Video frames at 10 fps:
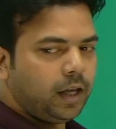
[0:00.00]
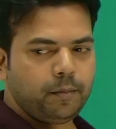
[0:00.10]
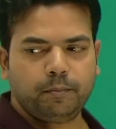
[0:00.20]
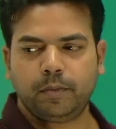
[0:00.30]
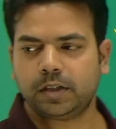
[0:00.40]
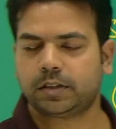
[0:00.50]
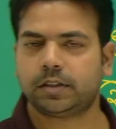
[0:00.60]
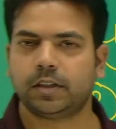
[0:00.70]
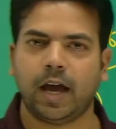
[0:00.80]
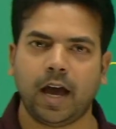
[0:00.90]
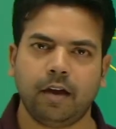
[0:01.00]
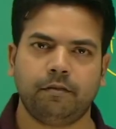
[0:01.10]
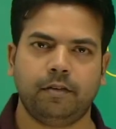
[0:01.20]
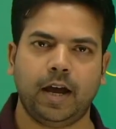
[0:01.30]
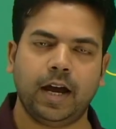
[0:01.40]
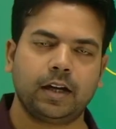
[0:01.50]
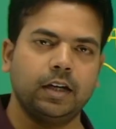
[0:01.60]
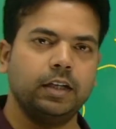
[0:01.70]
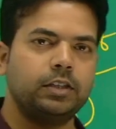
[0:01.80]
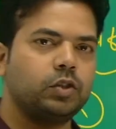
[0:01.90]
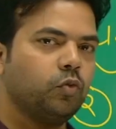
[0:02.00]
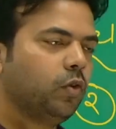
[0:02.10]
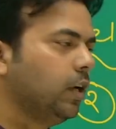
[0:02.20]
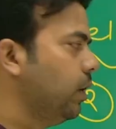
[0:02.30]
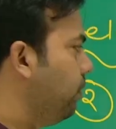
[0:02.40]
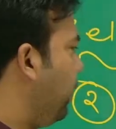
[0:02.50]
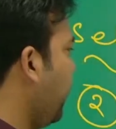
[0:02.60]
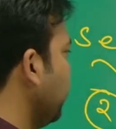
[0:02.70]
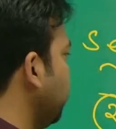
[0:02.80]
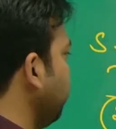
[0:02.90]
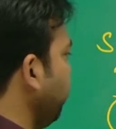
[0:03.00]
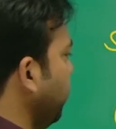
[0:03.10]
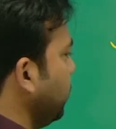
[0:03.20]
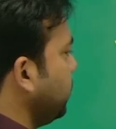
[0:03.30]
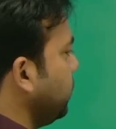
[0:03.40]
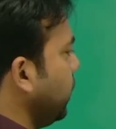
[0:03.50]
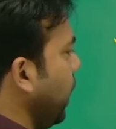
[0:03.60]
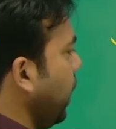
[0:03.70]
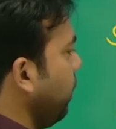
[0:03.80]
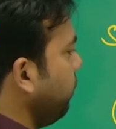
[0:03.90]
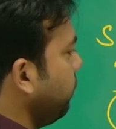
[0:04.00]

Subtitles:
must have at least one alpha H. Must have